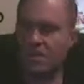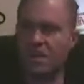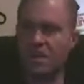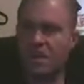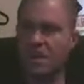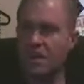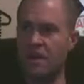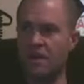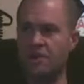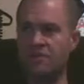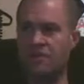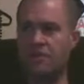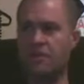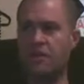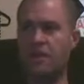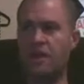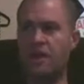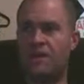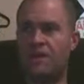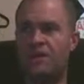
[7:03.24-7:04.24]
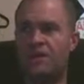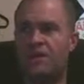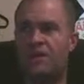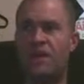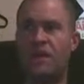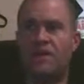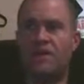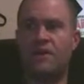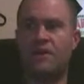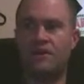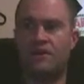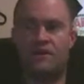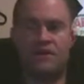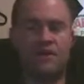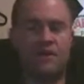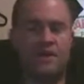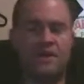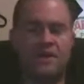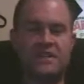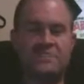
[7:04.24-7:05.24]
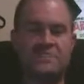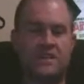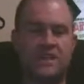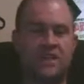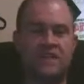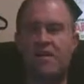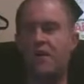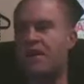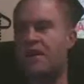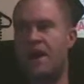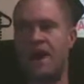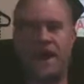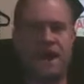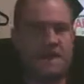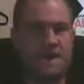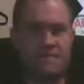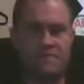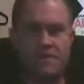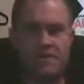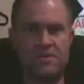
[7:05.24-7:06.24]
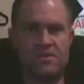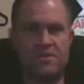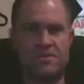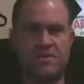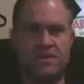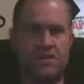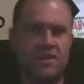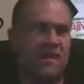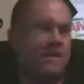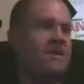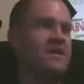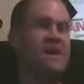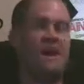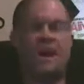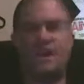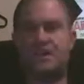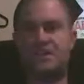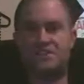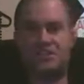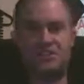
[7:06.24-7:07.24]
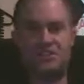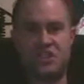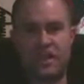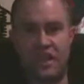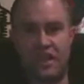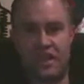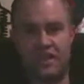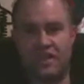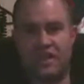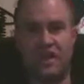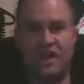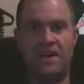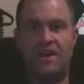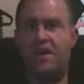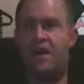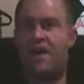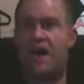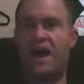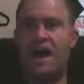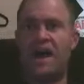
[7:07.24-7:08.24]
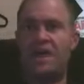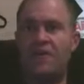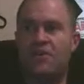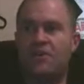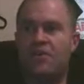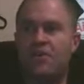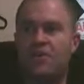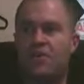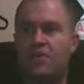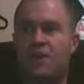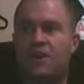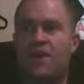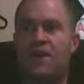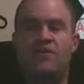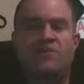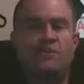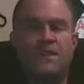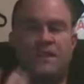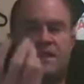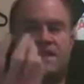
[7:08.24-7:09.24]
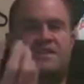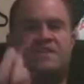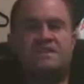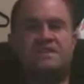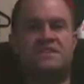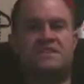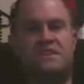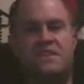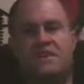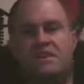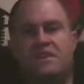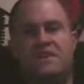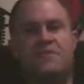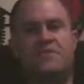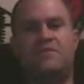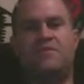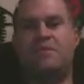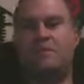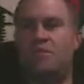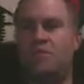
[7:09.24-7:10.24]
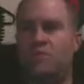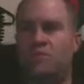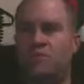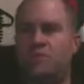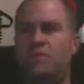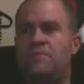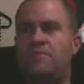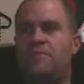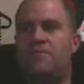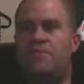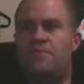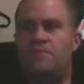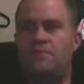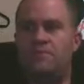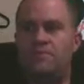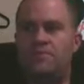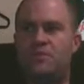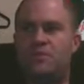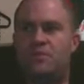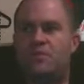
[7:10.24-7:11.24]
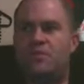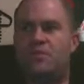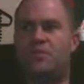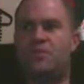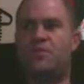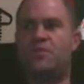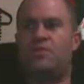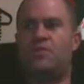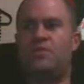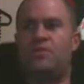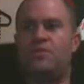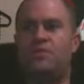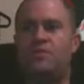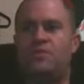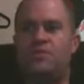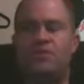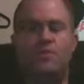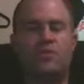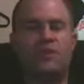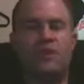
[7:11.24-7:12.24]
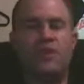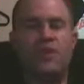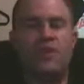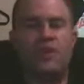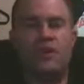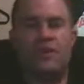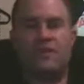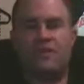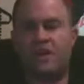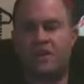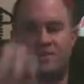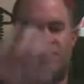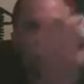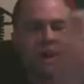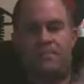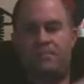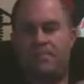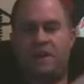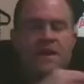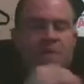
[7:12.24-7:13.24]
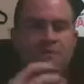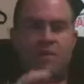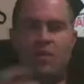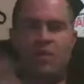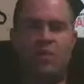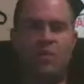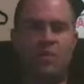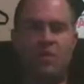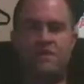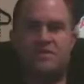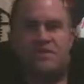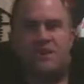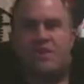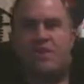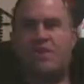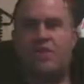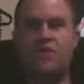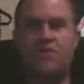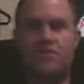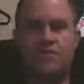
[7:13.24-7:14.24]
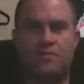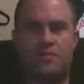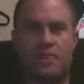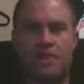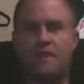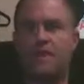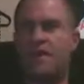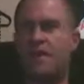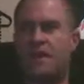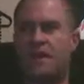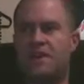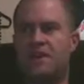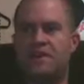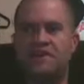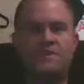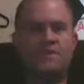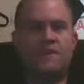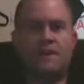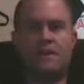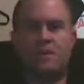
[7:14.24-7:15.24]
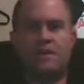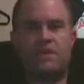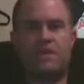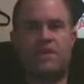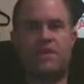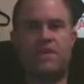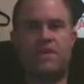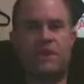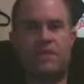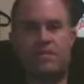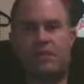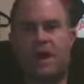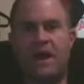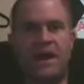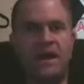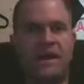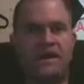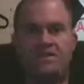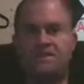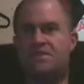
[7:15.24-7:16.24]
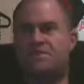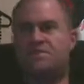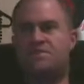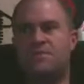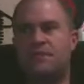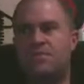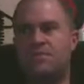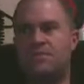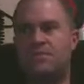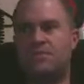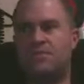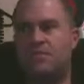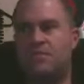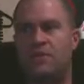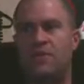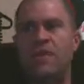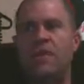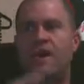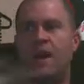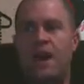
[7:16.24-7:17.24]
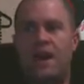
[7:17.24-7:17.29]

When I go out there and play X-ball, I get bunkered a lot. I get shot a lot. I don't need to see, people don't care if I've got paintball welts all over me. It doesn't make me look like a badass, doesn't make me look cool.